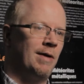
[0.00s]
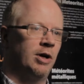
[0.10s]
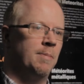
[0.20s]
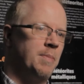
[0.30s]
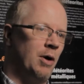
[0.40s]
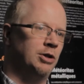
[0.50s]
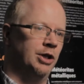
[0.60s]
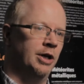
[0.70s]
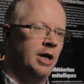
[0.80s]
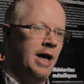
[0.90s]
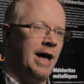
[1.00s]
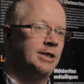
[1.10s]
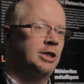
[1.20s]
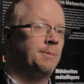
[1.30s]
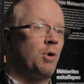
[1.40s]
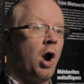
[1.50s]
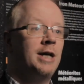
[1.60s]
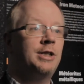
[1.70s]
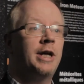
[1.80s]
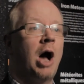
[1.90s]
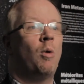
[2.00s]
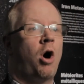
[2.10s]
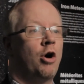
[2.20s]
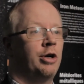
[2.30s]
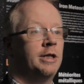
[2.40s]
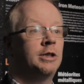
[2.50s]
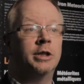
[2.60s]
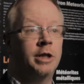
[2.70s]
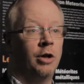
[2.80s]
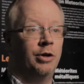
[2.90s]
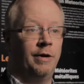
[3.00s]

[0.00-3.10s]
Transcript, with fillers: have a comparison. And it's surprising how hard it is to tell the